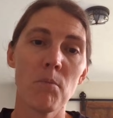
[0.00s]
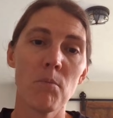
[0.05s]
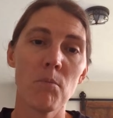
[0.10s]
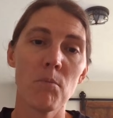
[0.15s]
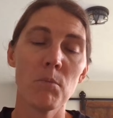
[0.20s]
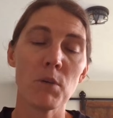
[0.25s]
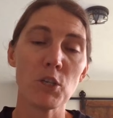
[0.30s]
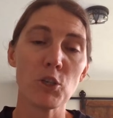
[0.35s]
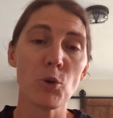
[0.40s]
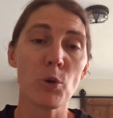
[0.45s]

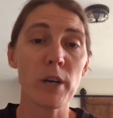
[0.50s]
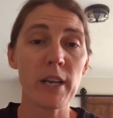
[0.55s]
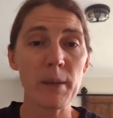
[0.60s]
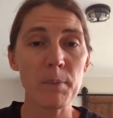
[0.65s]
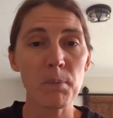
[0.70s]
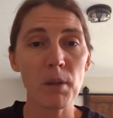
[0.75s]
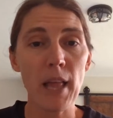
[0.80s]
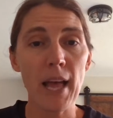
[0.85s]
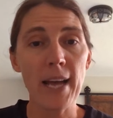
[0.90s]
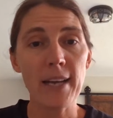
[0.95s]
majority
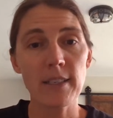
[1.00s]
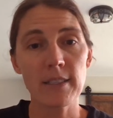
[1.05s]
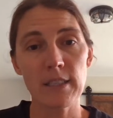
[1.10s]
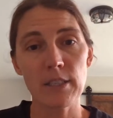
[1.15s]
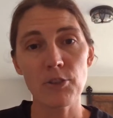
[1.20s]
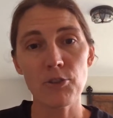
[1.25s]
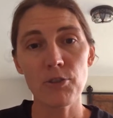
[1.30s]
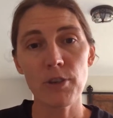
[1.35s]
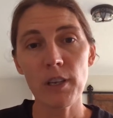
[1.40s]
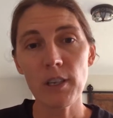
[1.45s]
Black
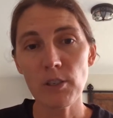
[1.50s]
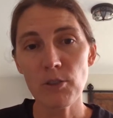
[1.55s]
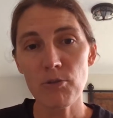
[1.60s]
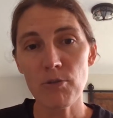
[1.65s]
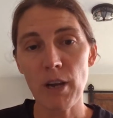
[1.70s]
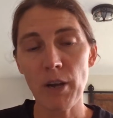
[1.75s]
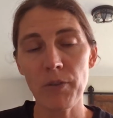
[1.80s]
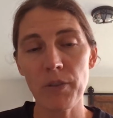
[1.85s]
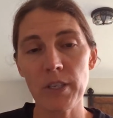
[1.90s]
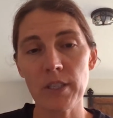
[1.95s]
districts
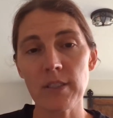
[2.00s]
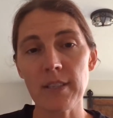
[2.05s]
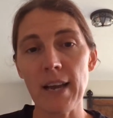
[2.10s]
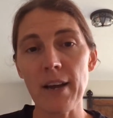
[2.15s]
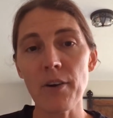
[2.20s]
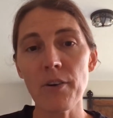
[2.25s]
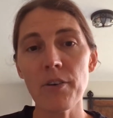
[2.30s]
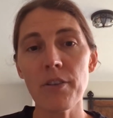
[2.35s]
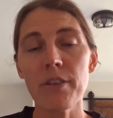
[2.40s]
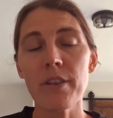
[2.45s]
throughout the
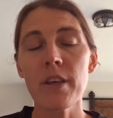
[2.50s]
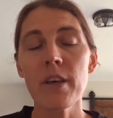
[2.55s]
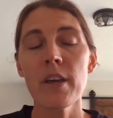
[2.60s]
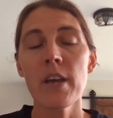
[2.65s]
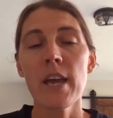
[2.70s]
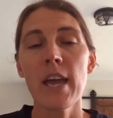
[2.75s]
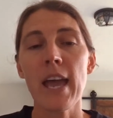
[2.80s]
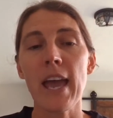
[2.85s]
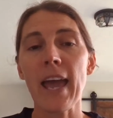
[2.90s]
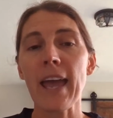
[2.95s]
South,
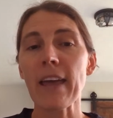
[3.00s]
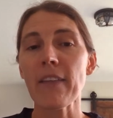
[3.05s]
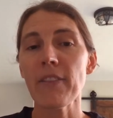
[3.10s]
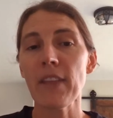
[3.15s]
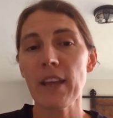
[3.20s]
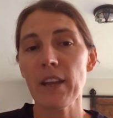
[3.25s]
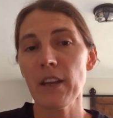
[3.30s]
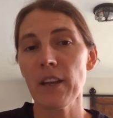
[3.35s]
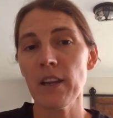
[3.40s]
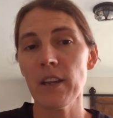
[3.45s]
and
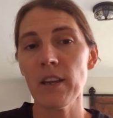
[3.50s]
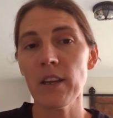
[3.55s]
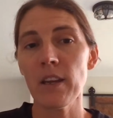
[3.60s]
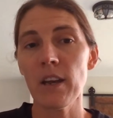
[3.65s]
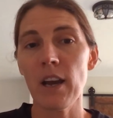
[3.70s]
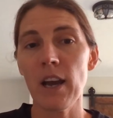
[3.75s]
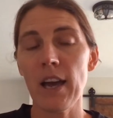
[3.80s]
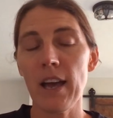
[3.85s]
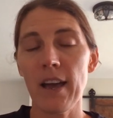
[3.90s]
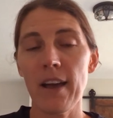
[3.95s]
the
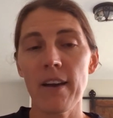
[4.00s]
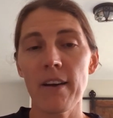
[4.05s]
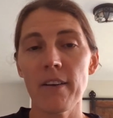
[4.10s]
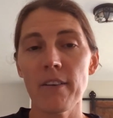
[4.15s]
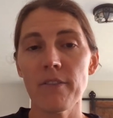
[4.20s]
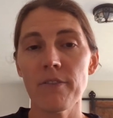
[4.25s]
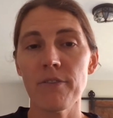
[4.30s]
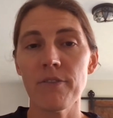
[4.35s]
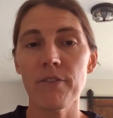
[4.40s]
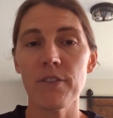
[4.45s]

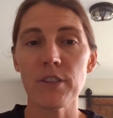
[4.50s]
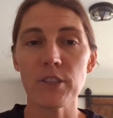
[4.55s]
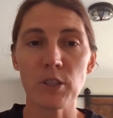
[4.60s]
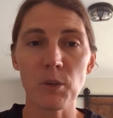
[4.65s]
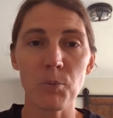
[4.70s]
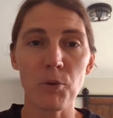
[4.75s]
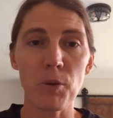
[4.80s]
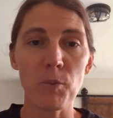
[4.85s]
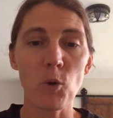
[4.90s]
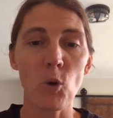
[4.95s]

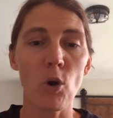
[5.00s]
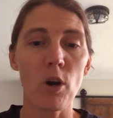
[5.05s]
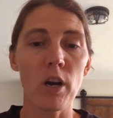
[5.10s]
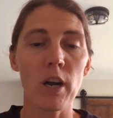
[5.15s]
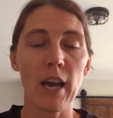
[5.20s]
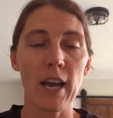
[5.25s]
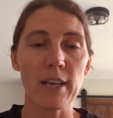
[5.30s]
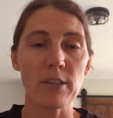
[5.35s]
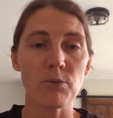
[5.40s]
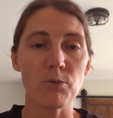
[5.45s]
Supreme
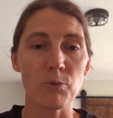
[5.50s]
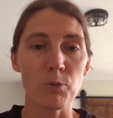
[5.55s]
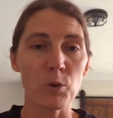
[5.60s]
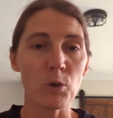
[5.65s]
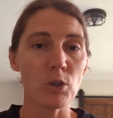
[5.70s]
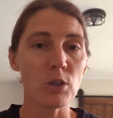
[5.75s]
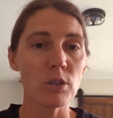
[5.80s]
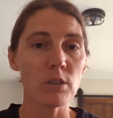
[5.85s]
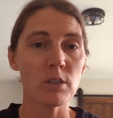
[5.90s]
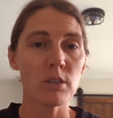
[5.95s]
Court has
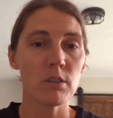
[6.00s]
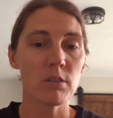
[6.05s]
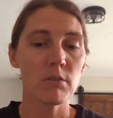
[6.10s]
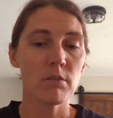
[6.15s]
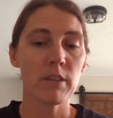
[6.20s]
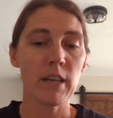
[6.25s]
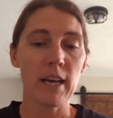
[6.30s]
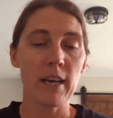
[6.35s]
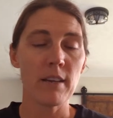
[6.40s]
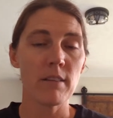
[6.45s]
ruled
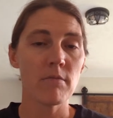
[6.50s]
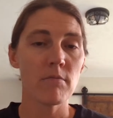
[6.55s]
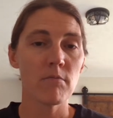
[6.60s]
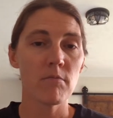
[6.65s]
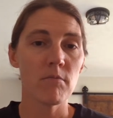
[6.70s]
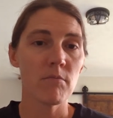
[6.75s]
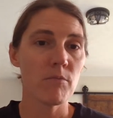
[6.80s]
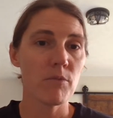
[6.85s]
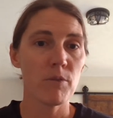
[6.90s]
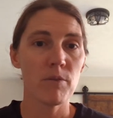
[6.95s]
that
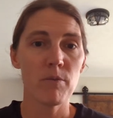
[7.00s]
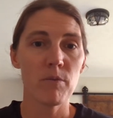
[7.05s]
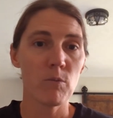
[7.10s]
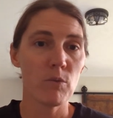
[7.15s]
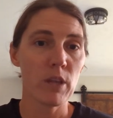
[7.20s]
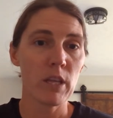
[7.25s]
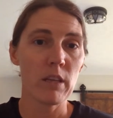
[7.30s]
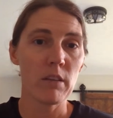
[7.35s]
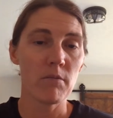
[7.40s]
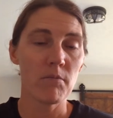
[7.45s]

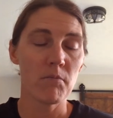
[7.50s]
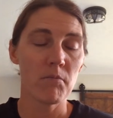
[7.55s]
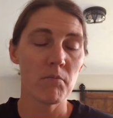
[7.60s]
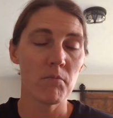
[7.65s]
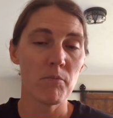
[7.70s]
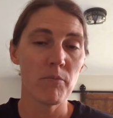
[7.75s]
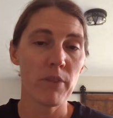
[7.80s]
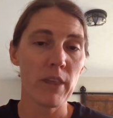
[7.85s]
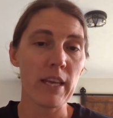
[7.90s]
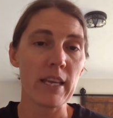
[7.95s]
th-
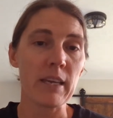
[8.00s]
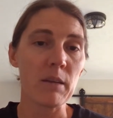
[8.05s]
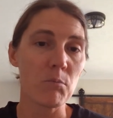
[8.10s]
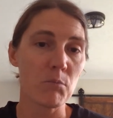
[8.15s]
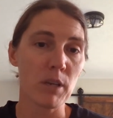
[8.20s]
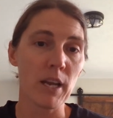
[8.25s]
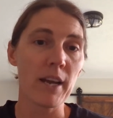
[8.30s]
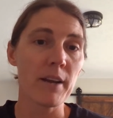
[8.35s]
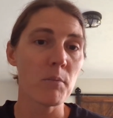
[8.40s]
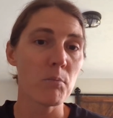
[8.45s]
they can
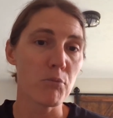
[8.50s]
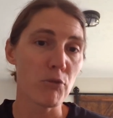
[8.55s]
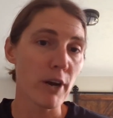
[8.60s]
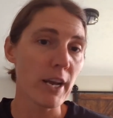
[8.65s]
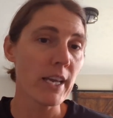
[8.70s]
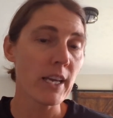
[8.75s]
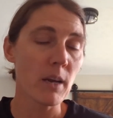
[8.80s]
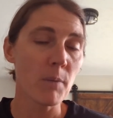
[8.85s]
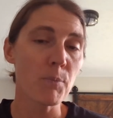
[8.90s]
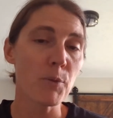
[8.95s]
kind of
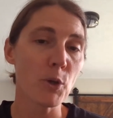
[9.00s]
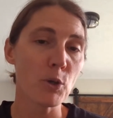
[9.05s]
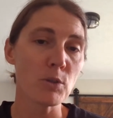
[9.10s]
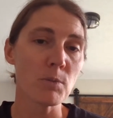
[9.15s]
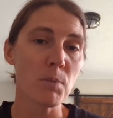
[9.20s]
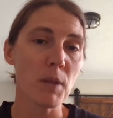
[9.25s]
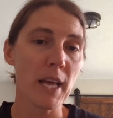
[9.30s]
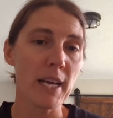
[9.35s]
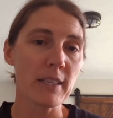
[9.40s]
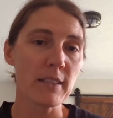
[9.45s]
break up those
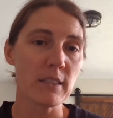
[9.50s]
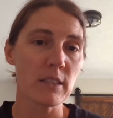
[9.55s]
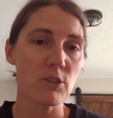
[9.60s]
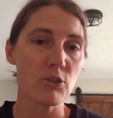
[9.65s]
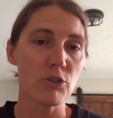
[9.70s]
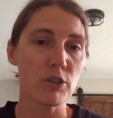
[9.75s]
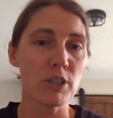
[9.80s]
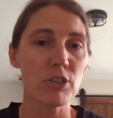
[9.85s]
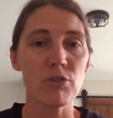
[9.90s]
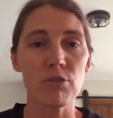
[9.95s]
Black
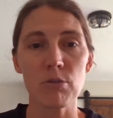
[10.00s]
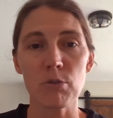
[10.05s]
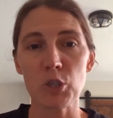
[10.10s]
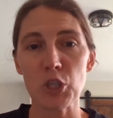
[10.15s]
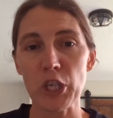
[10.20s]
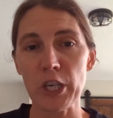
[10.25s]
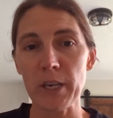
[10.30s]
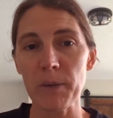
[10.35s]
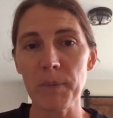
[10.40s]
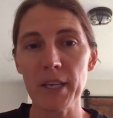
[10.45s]
districts through
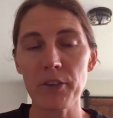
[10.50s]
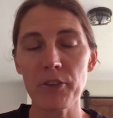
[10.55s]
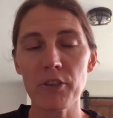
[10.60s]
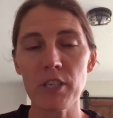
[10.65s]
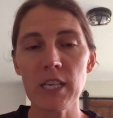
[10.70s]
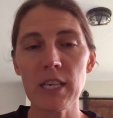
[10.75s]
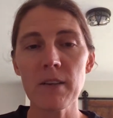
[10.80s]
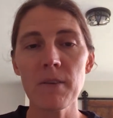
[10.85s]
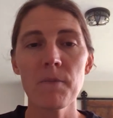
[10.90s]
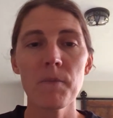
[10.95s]

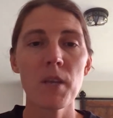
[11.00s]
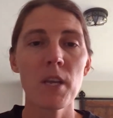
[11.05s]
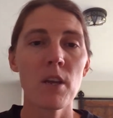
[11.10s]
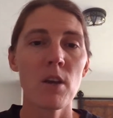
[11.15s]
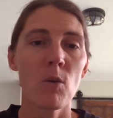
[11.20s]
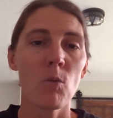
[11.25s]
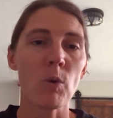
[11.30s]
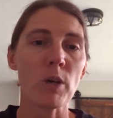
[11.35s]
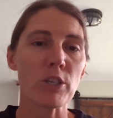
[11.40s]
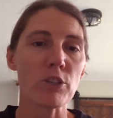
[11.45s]
gerrymandering,
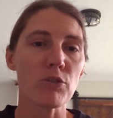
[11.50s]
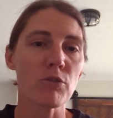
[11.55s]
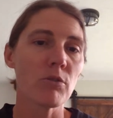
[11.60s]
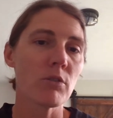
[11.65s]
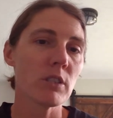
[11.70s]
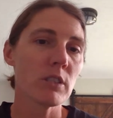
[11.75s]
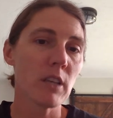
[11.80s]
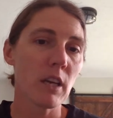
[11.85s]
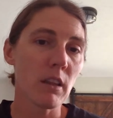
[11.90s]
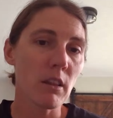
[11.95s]
which
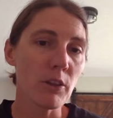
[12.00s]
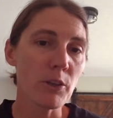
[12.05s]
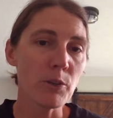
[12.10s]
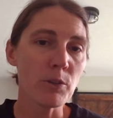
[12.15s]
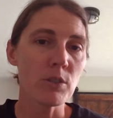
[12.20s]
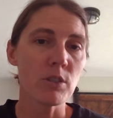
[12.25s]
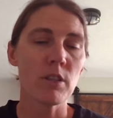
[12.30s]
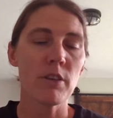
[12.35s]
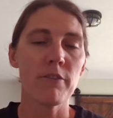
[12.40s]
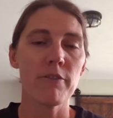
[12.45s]

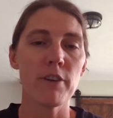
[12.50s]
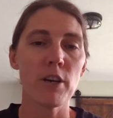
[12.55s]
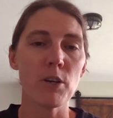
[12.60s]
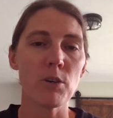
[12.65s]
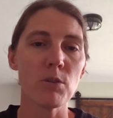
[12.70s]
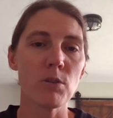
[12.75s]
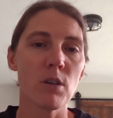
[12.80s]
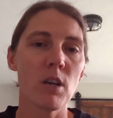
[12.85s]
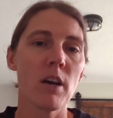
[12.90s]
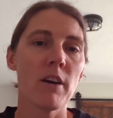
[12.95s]
dilutes the
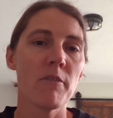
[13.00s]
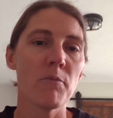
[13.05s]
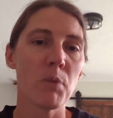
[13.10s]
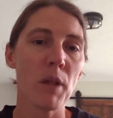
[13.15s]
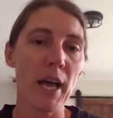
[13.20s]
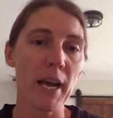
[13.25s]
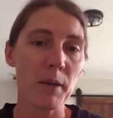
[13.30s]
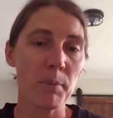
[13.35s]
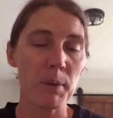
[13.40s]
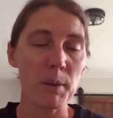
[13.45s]
vote of
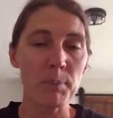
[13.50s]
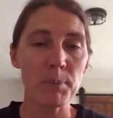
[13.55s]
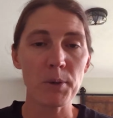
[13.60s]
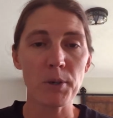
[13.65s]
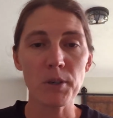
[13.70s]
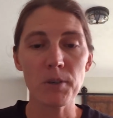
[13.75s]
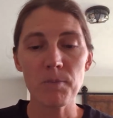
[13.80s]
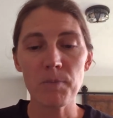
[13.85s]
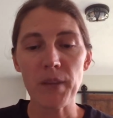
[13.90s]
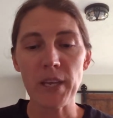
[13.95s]
Black
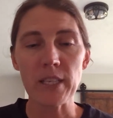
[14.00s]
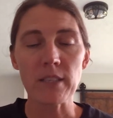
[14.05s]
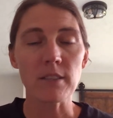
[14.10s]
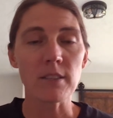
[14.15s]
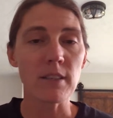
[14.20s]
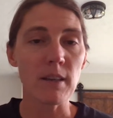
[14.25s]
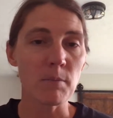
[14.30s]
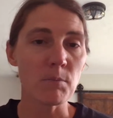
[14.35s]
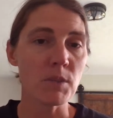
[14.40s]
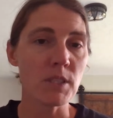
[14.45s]
people. And
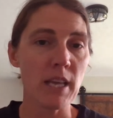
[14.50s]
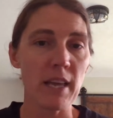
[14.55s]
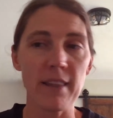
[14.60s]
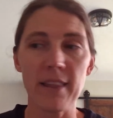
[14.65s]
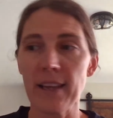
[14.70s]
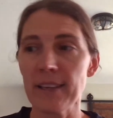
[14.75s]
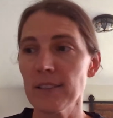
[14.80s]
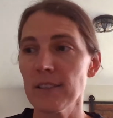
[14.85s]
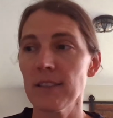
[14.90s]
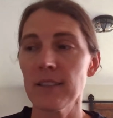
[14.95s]
some say
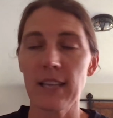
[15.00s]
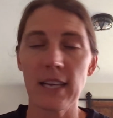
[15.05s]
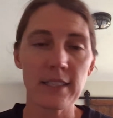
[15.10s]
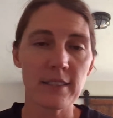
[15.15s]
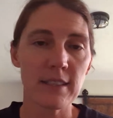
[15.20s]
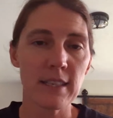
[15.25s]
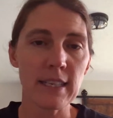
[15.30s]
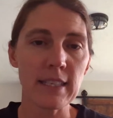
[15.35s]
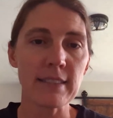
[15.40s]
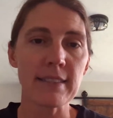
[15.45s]
that
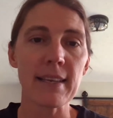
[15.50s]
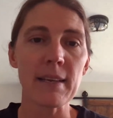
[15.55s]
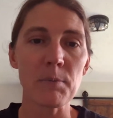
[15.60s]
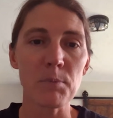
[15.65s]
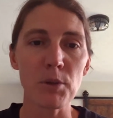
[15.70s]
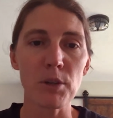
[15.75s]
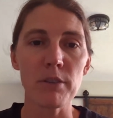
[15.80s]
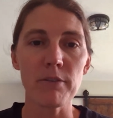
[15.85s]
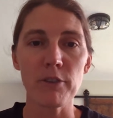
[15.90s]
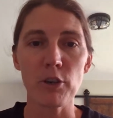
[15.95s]
that's an
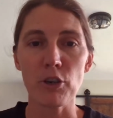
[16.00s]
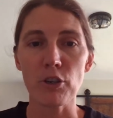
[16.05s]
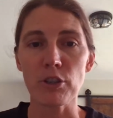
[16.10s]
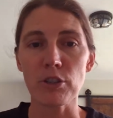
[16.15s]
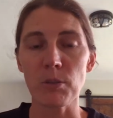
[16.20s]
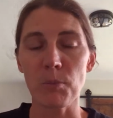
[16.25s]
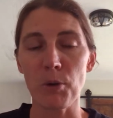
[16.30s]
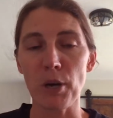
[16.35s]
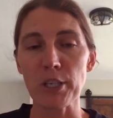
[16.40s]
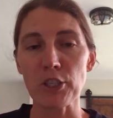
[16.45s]
example of voter
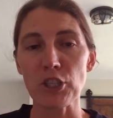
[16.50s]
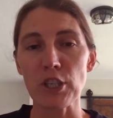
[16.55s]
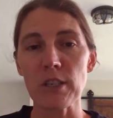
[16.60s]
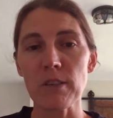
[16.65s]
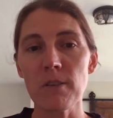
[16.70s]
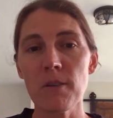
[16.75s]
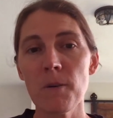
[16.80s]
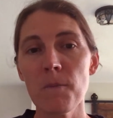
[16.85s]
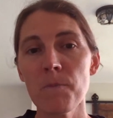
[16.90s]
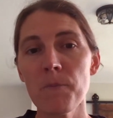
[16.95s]
suppression.